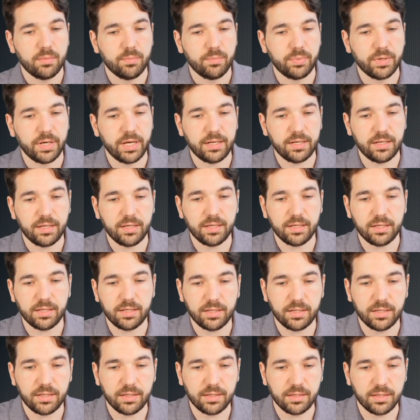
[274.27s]
But
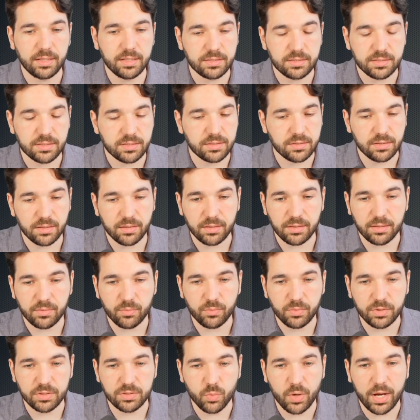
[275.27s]
this
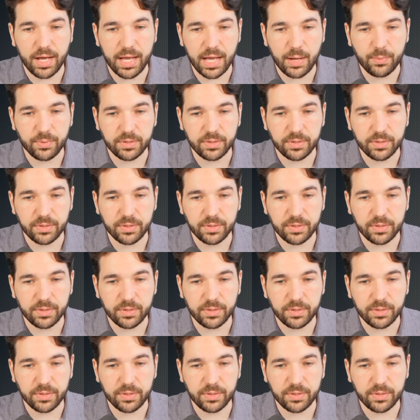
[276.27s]
is why